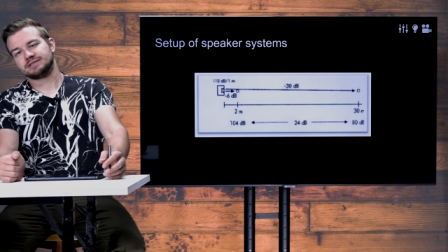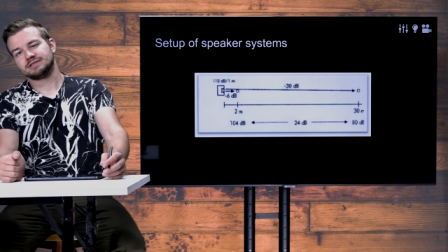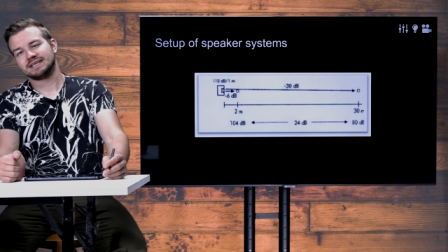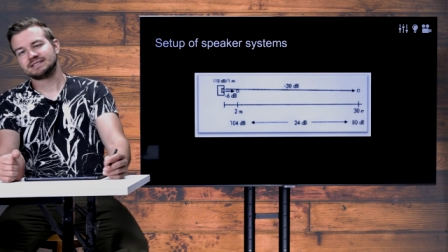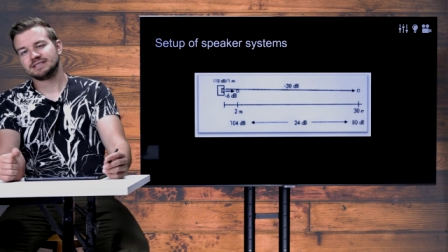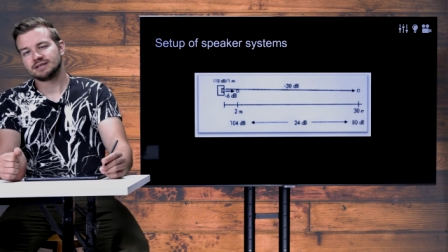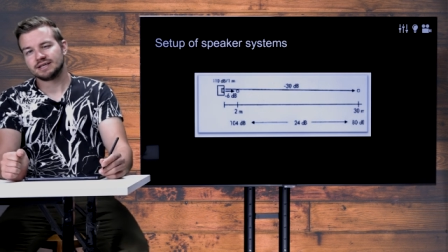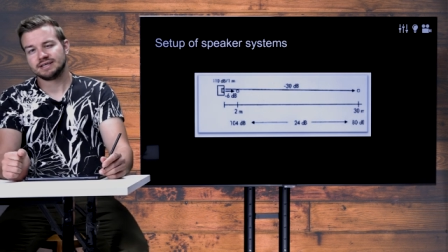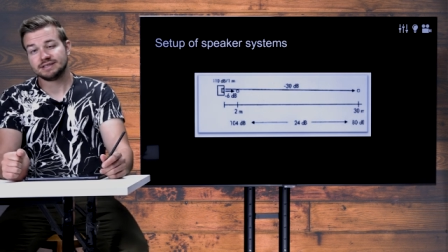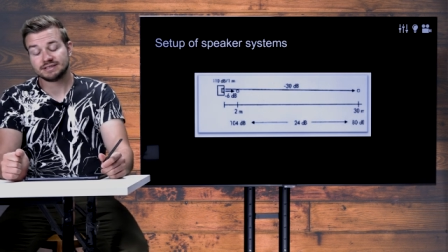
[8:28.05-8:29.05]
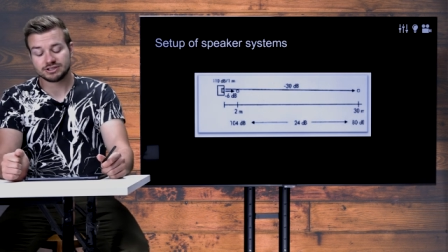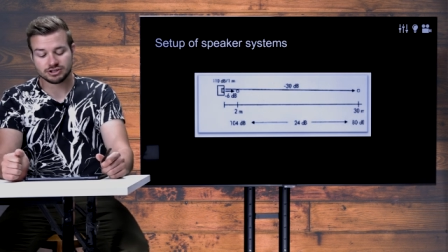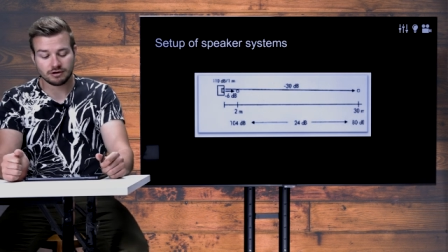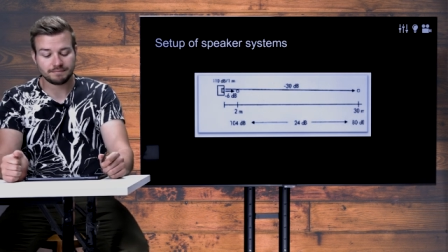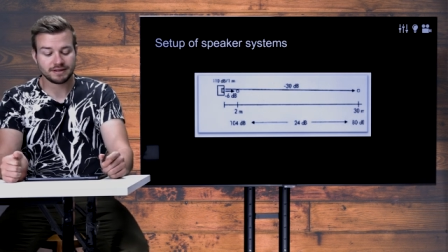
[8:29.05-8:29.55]
So that's not an easy
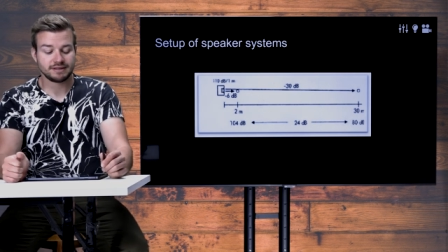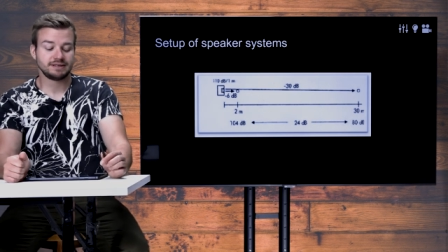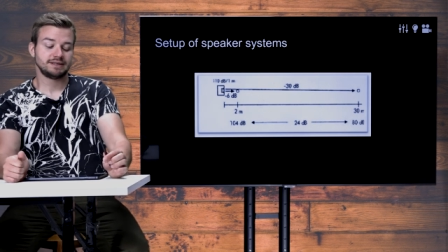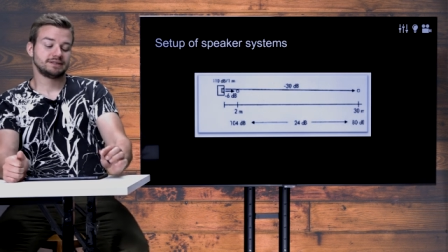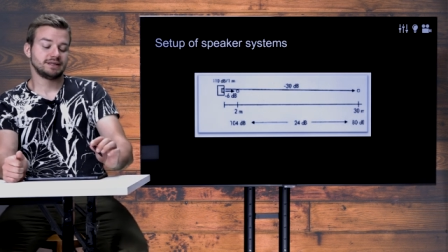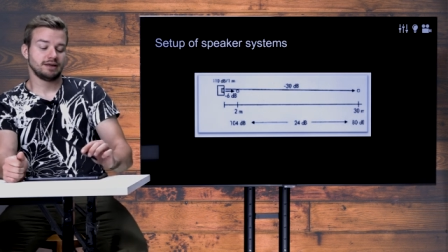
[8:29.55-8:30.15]
job and it needs a